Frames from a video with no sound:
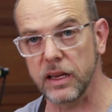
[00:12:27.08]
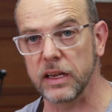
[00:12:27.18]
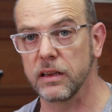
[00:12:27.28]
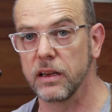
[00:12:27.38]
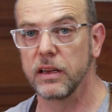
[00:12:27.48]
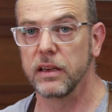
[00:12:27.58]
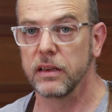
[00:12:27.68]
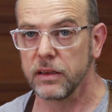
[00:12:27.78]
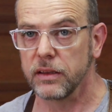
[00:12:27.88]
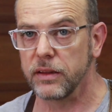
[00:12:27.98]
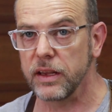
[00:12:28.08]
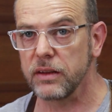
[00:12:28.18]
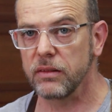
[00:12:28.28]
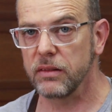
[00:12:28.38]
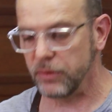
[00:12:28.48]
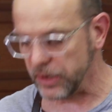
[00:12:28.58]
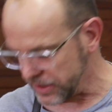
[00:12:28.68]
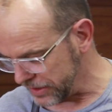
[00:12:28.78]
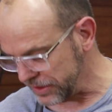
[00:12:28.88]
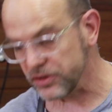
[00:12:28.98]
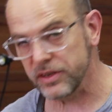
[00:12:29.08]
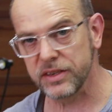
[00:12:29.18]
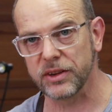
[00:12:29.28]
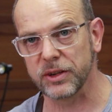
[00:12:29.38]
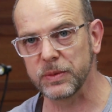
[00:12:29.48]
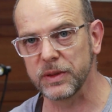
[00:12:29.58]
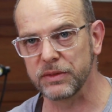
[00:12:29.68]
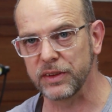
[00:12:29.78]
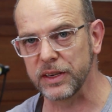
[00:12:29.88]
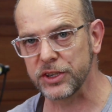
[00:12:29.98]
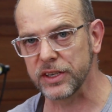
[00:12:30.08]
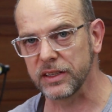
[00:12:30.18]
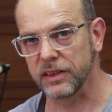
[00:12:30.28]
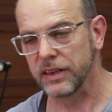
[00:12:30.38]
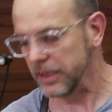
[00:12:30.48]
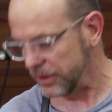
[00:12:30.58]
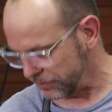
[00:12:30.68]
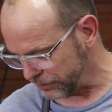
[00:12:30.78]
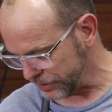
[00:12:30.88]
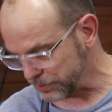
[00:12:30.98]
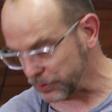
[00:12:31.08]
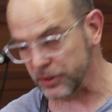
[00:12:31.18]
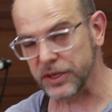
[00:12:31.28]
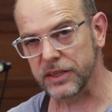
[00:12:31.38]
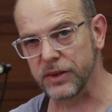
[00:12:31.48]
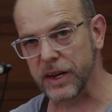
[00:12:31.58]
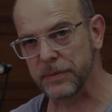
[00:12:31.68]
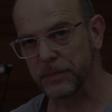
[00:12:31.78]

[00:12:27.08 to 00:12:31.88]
and then we can actually start with the finishing for this project today.